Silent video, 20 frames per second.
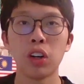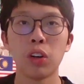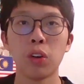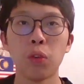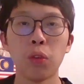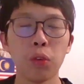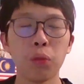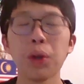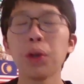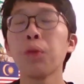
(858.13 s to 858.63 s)

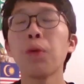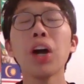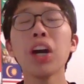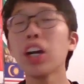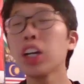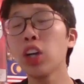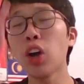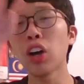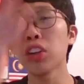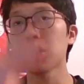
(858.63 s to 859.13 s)
But what
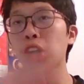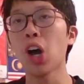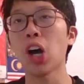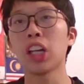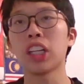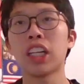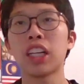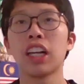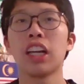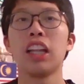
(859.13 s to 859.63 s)
are your
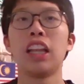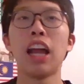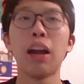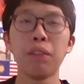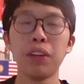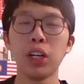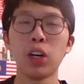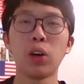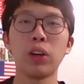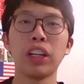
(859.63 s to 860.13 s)
thoughts? Let
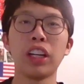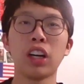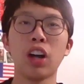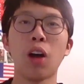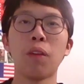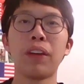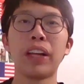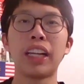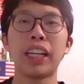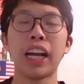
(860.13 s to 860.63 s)
me know in the
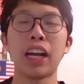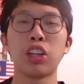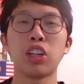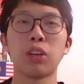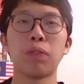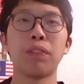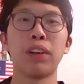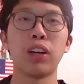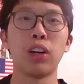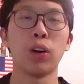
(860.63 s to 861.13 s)
comment
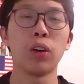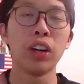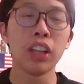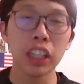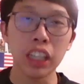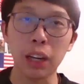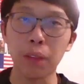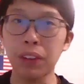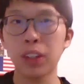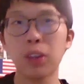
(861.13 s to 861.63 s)
section below.
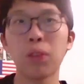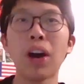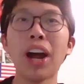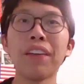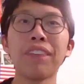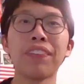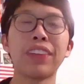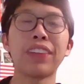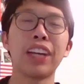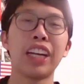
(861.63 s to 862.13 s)
Subscribe
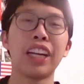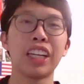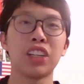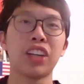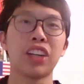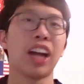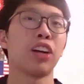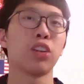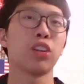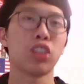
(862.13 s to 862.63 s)
to this
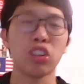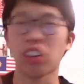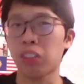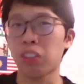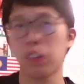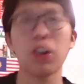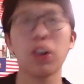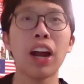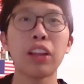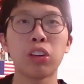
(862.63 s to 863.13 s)
channel.
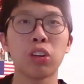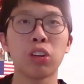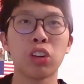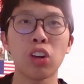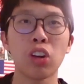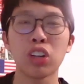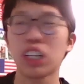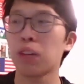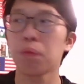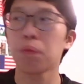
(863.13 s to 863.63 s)
Subscribe to
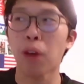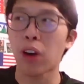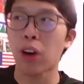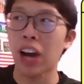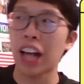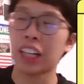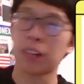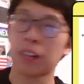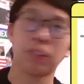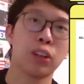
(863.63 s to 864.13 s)
Talking Bola.
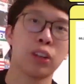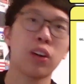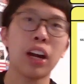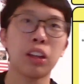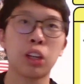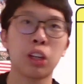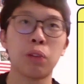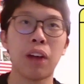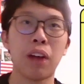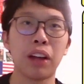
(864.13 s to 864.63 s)
Subscribe
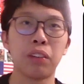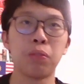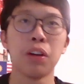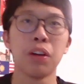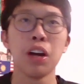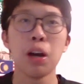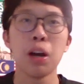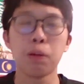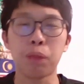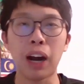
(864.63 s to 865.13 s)
to my
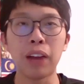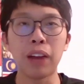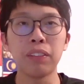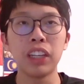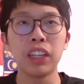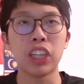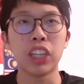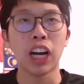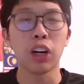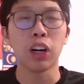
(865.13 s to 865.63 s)
primary
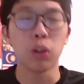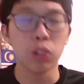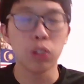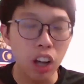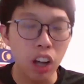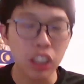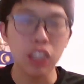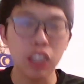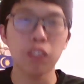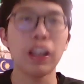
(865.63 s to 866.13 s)
channel.
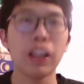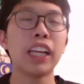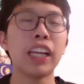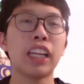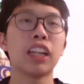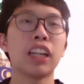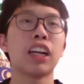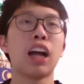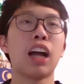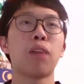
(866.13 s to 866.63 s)
Lots of
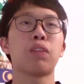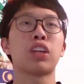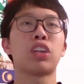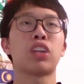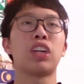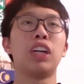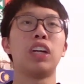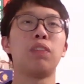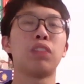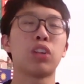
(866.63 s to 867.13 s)
Asian Cup
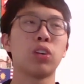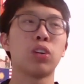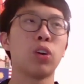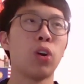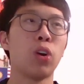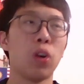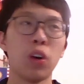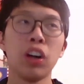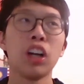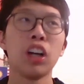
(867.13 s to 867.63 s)
streams to
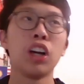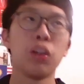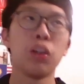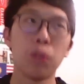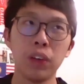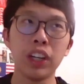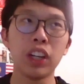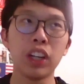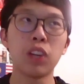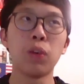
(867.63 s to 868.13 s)
go.
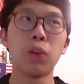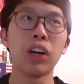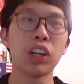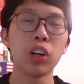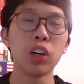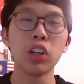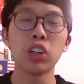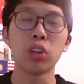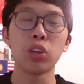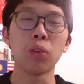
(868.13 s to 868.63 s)
We're, we're
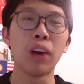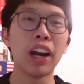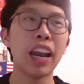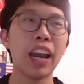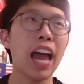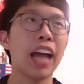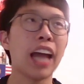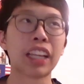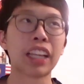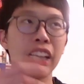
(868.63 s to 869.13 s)
going to
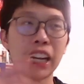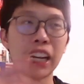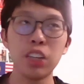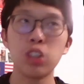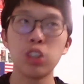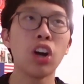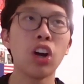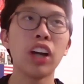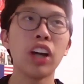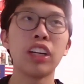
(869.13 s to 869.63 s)
relax,
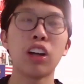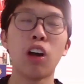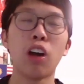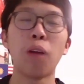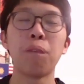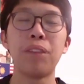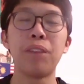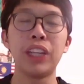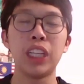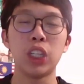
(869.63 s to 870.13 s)
enjoy the
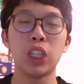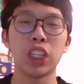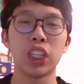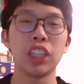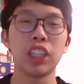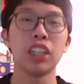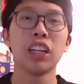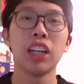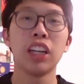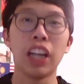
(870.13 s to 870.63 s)
competition.
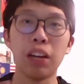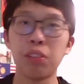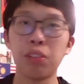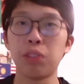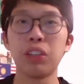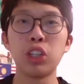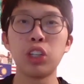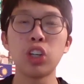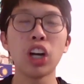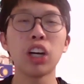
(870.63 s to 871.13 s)
If you've
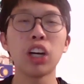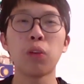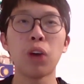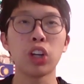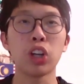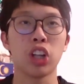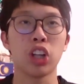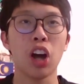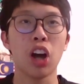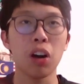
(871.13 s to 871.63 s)
enjoyed the
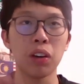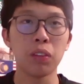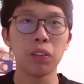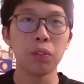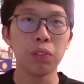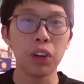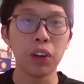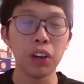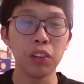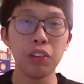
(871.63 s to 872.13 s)
watch long
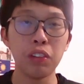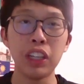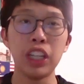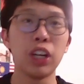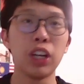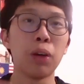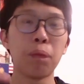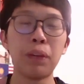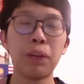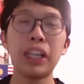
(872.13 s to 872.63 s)
uh, video,
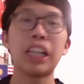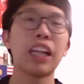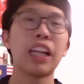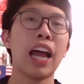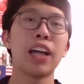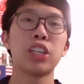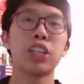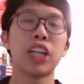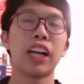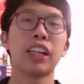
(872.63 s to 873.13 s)
please
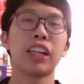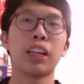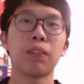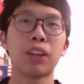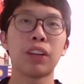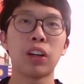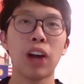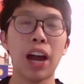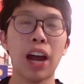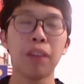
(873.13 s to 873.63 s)
like, share, and
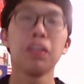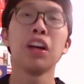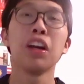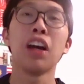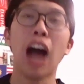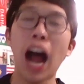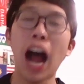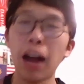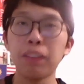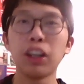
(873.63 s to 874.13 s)
subscribe.
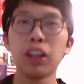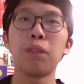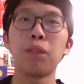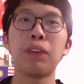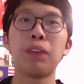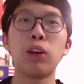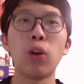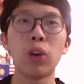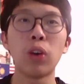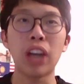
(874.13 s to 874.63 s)
I'm going to
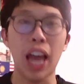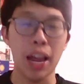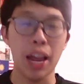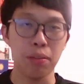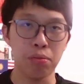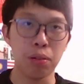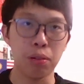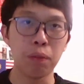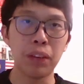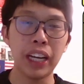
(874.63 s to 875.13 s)
go live
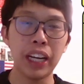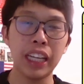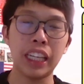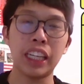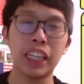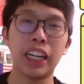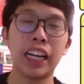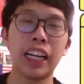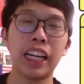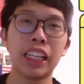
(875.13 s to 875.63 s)
from Malaysia
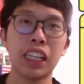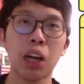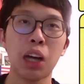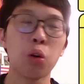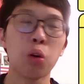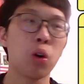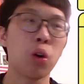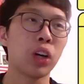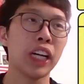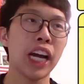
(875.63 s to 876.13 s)
against South
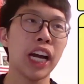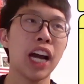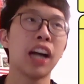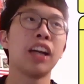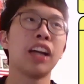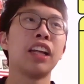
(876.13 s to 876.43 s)
Korea.